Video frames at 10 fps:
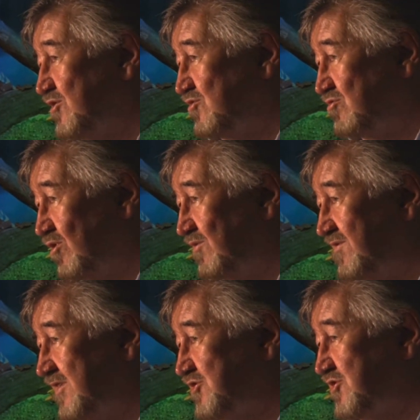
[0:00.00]
controlled
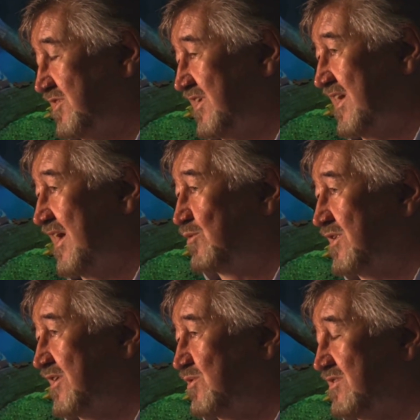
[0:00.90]
version, and I
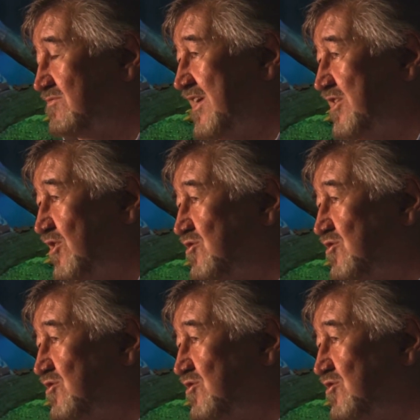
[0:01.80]
worked with the radio